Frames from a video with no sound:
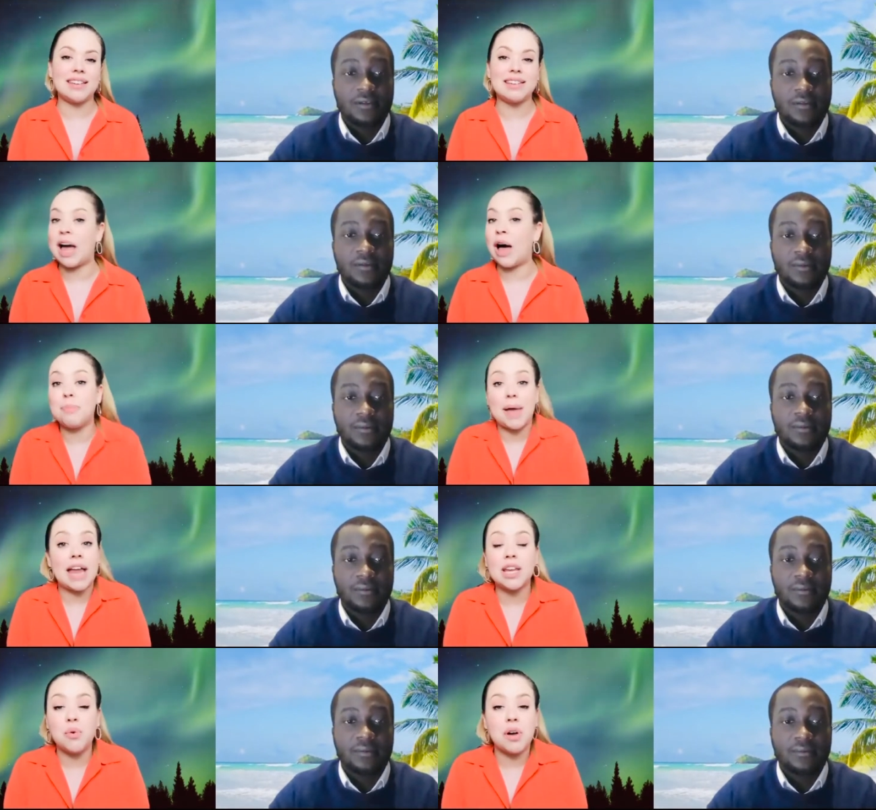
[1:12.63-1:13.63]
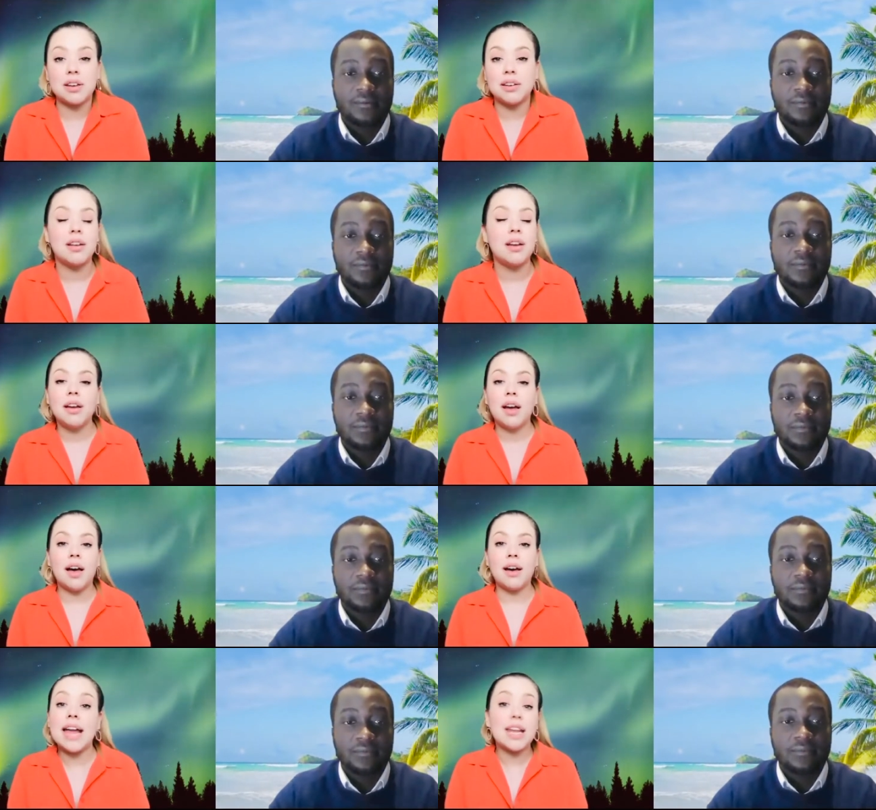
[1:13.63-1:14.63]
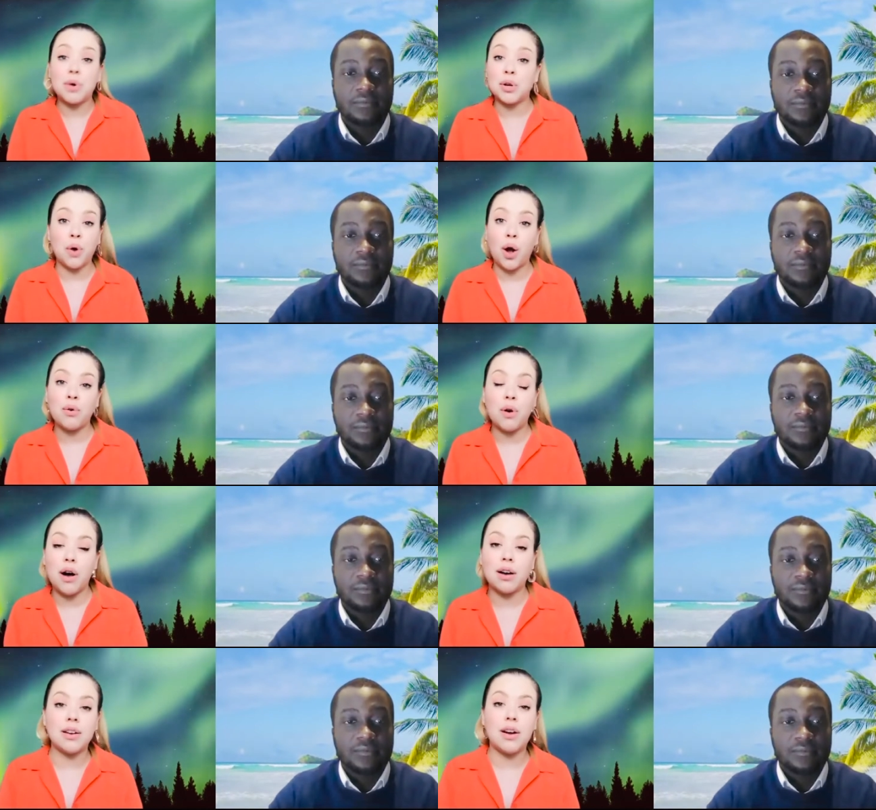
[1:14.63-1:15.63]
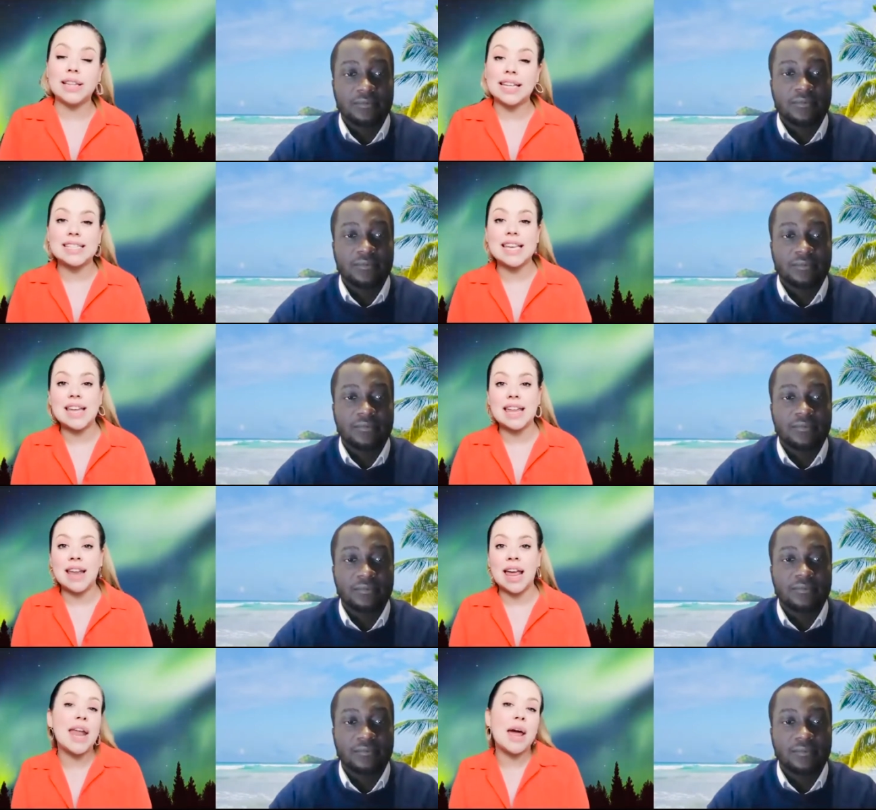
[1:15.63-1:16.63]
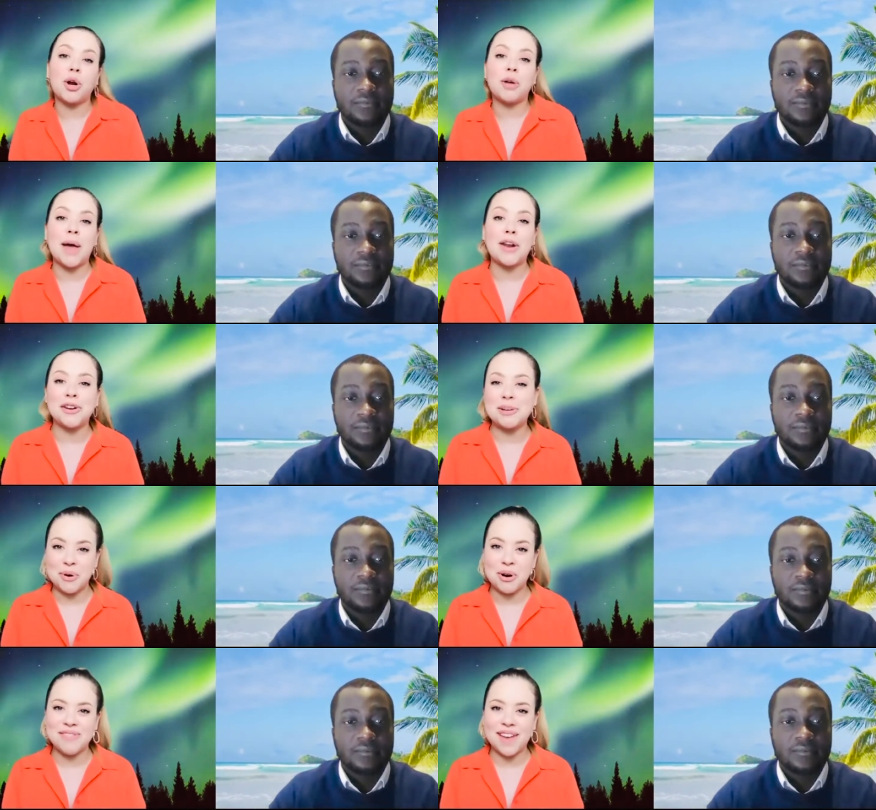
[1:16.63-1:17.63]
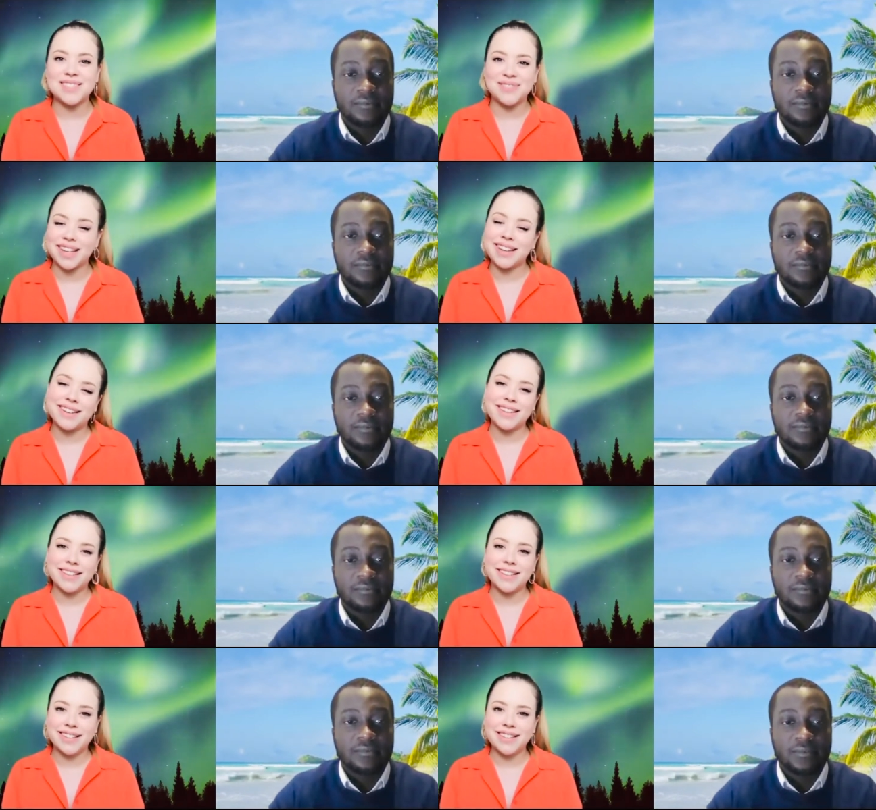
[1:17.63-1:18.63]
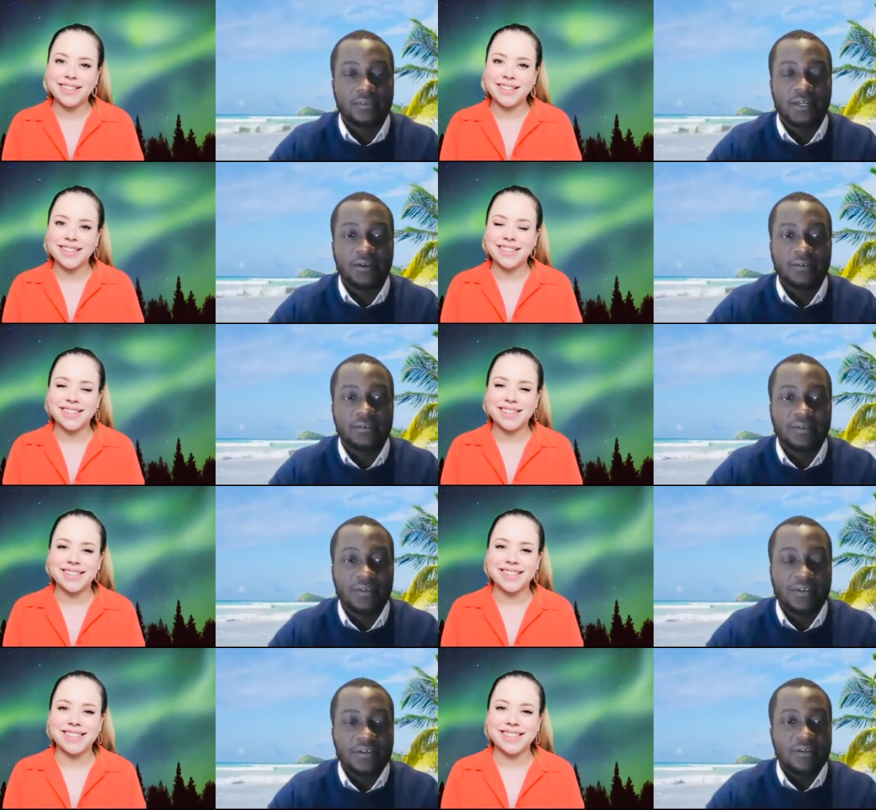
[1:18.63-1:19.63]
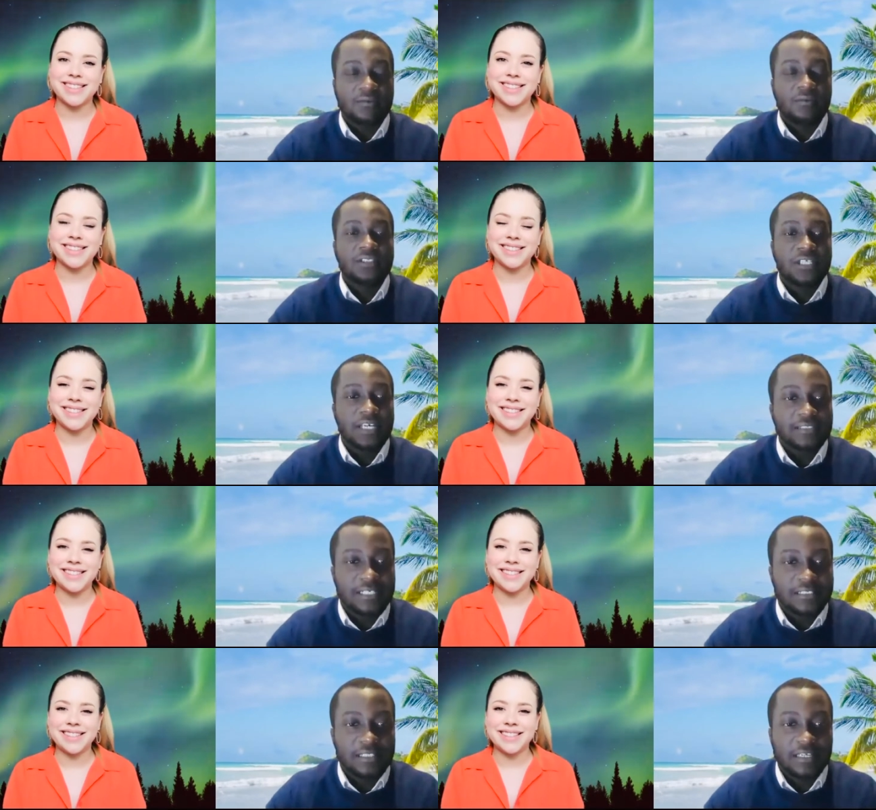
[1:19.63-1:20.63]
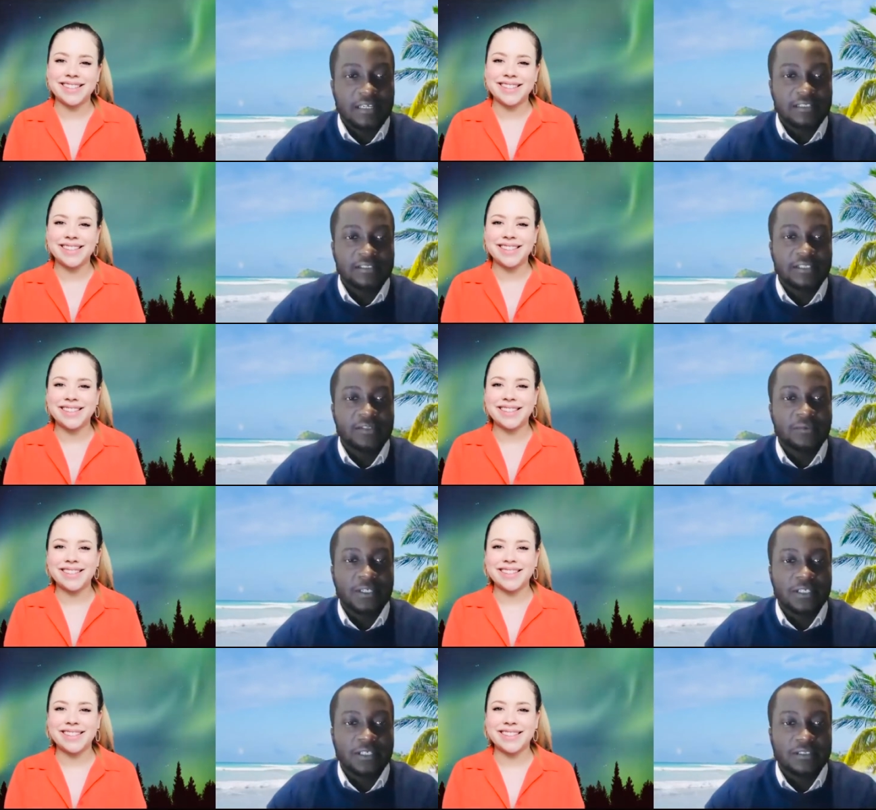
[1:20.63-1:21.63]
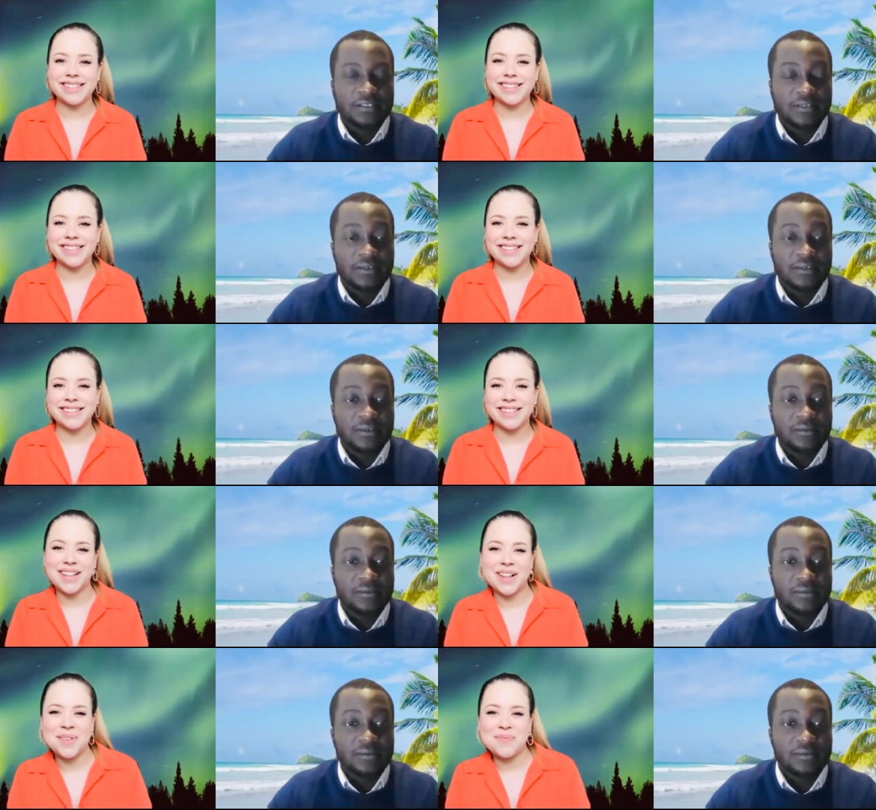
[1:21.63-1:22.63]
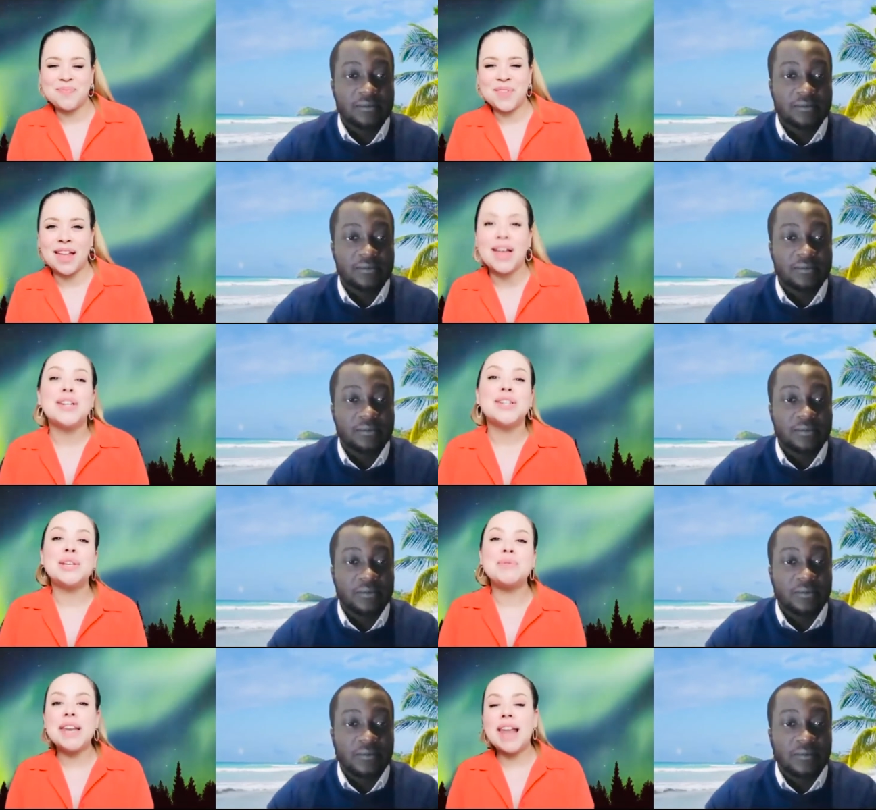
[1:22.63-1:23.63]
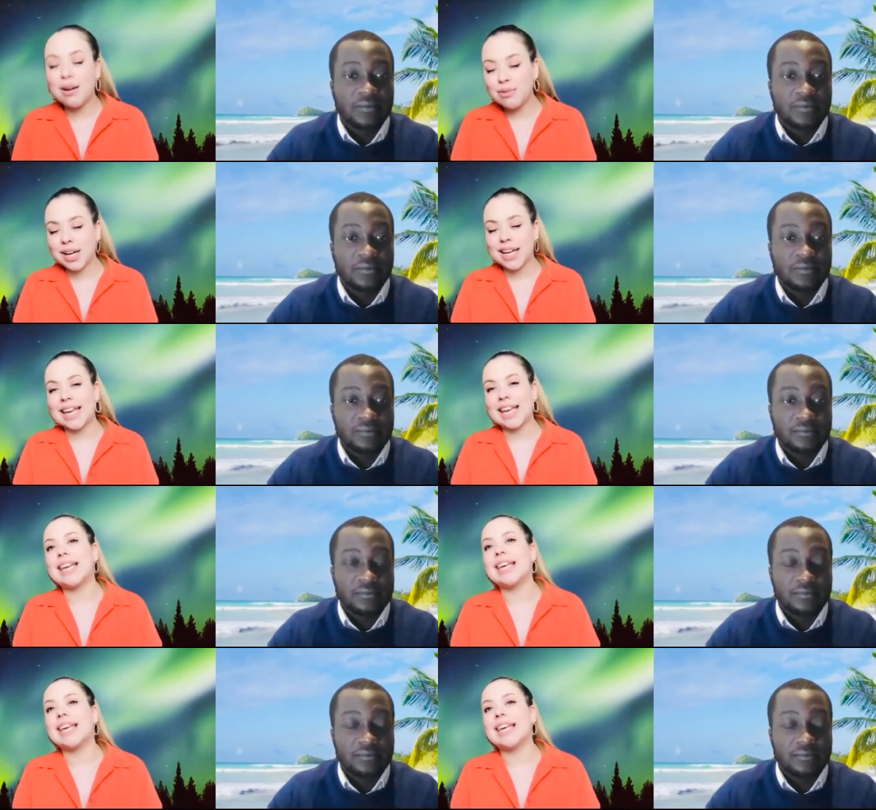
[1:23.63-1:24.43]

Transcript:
Speaker 1: help anyone uh, anyone grow on, on LinkedIn and, and network better and more effectively.
Speaker 2: Wow. What exactly is networking?
Speaker 1: So, networking,